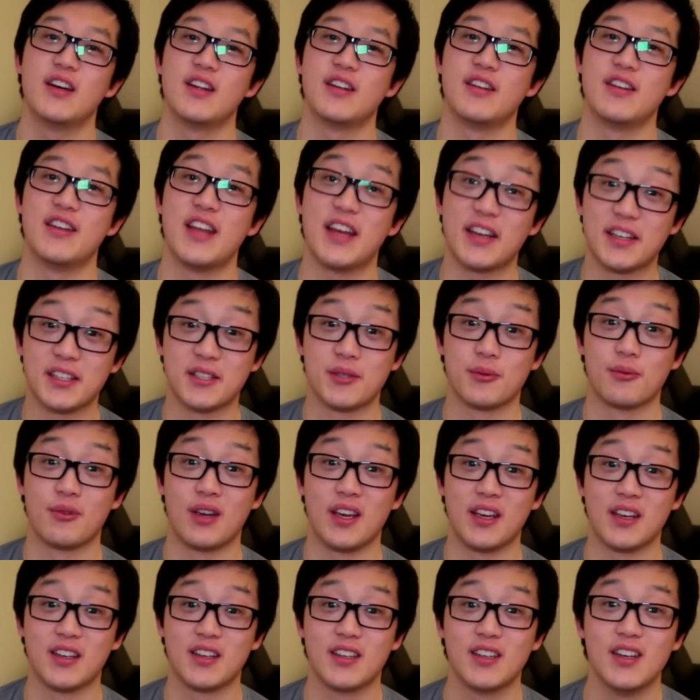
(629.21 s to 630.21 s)
Next
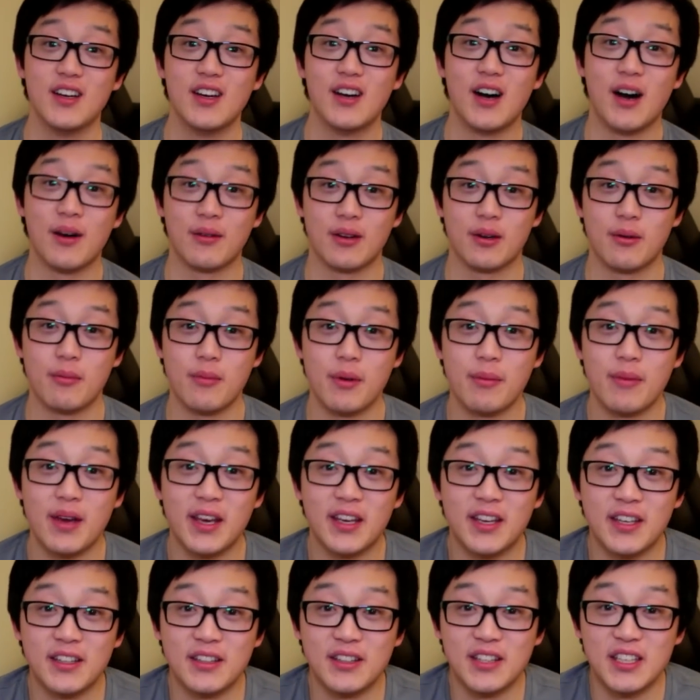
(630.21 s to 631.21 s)
week, I'm going to be
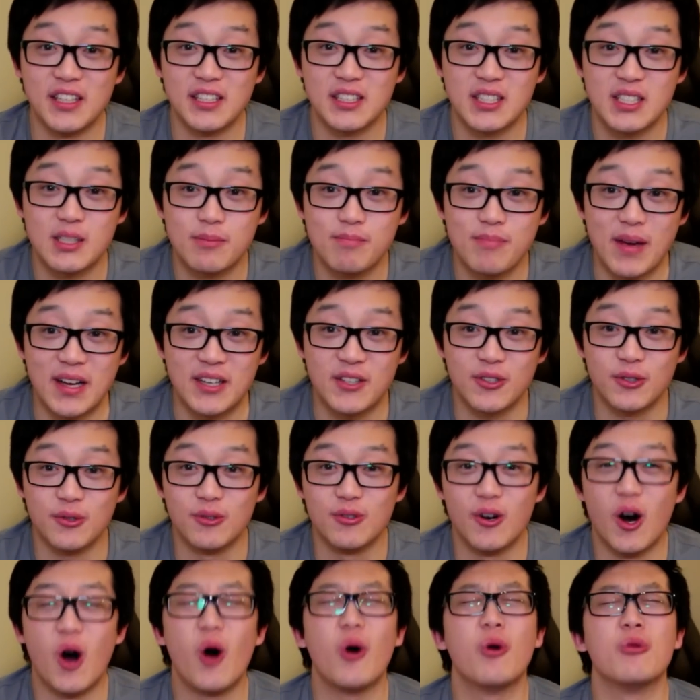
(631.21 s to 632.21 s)
making the
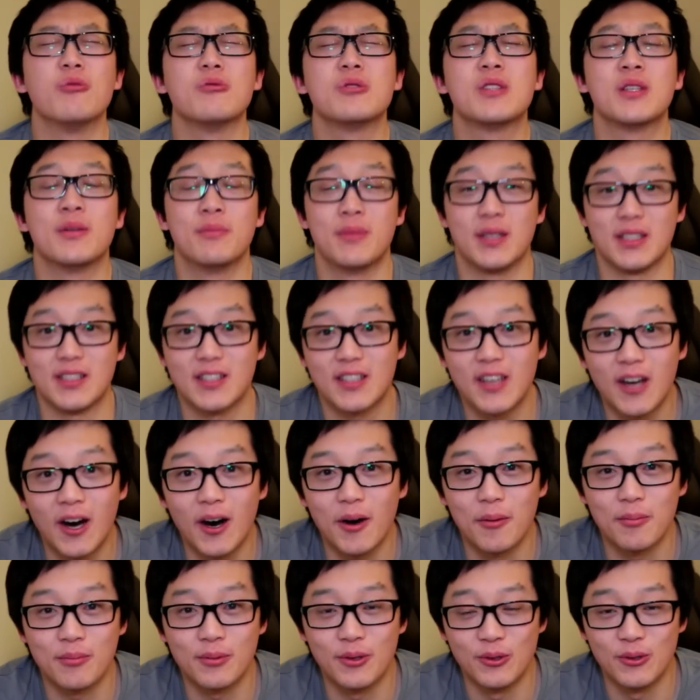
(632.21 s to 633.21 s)
special ultimate
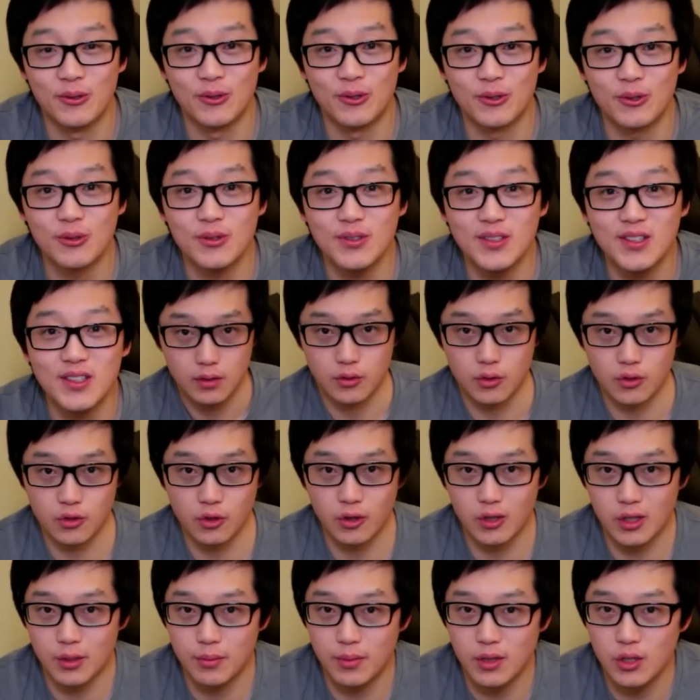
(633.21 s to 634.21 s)
cup noodle. So it's not
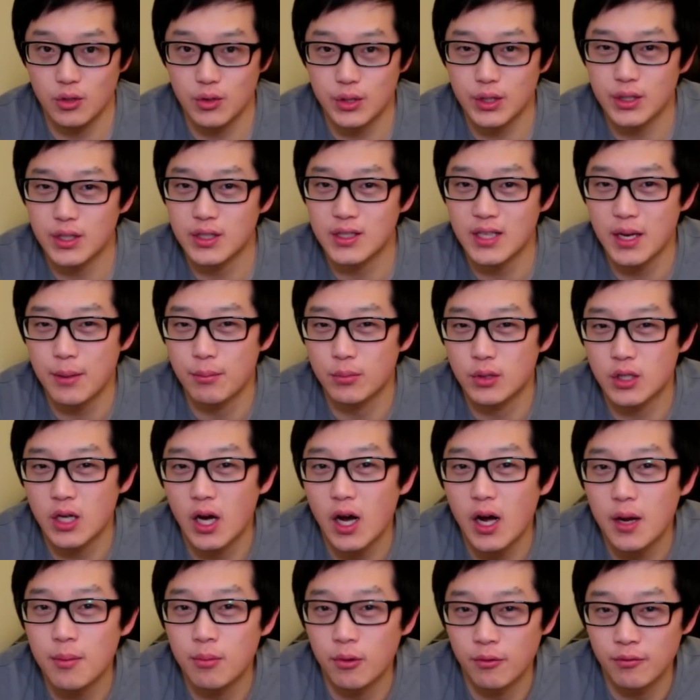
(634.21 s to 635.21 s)
going to be using the same
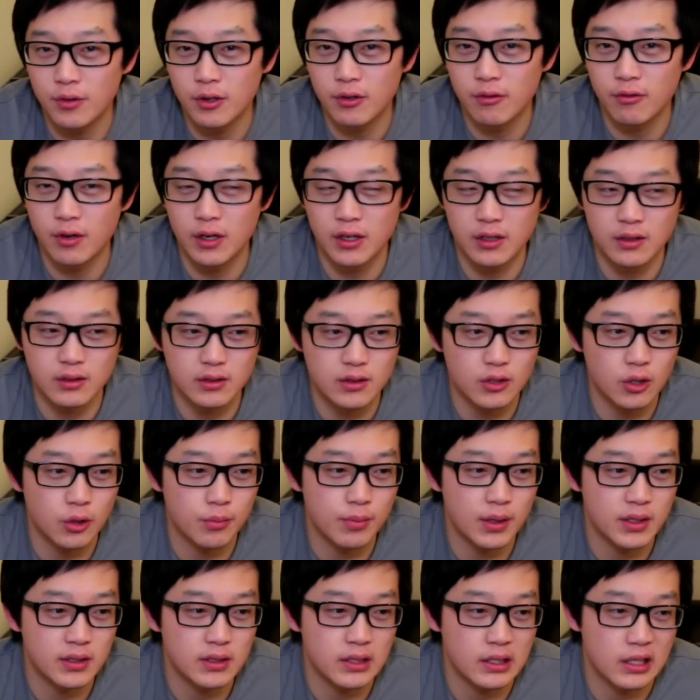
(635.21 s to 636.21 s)
type of ingredients. So
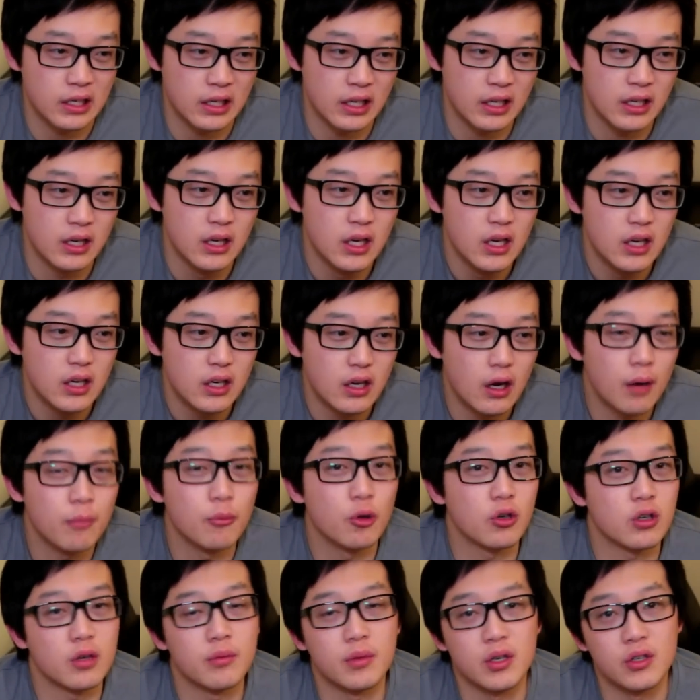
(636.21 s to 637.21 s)
basically, I'm
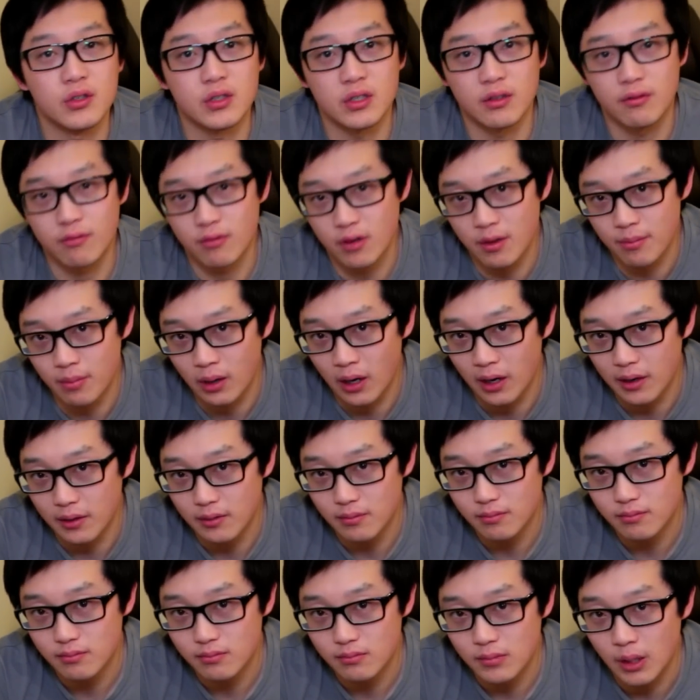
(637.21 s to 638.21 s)
not going to be using ribeye,
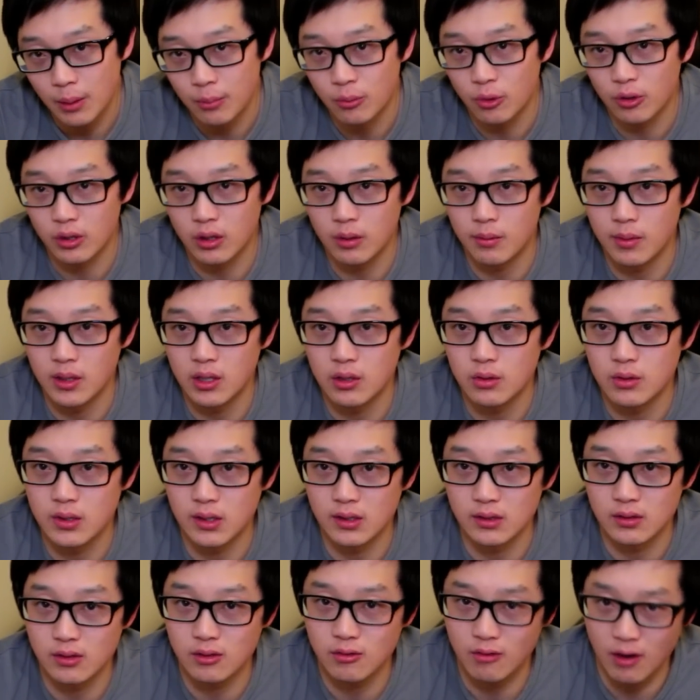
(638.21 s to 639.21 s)
I'm not going to be using
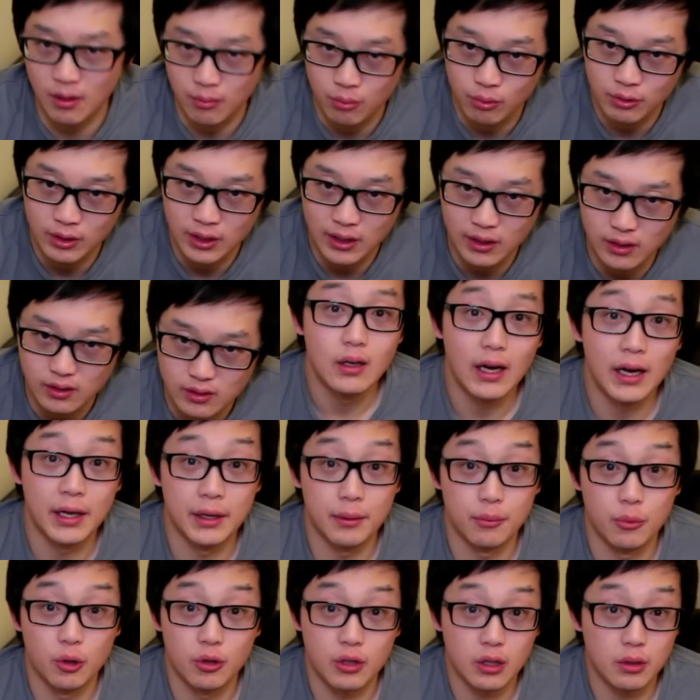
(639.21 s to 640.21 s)
scrambled eggs, and
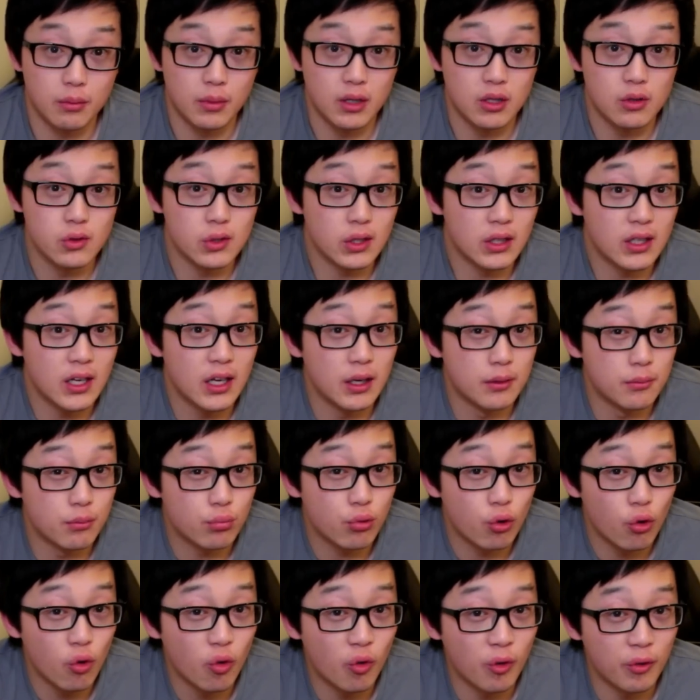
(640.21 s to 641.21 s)
I'm not going to be using king
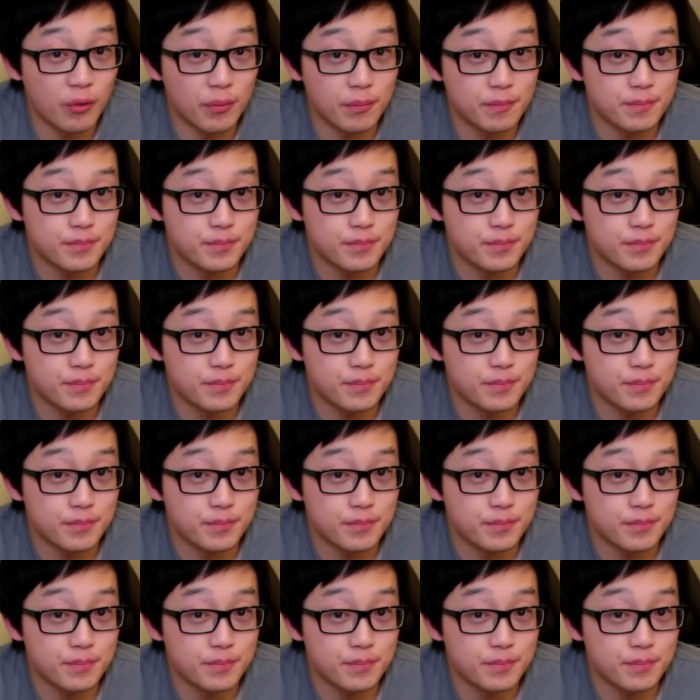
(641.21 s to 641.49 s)
prawn.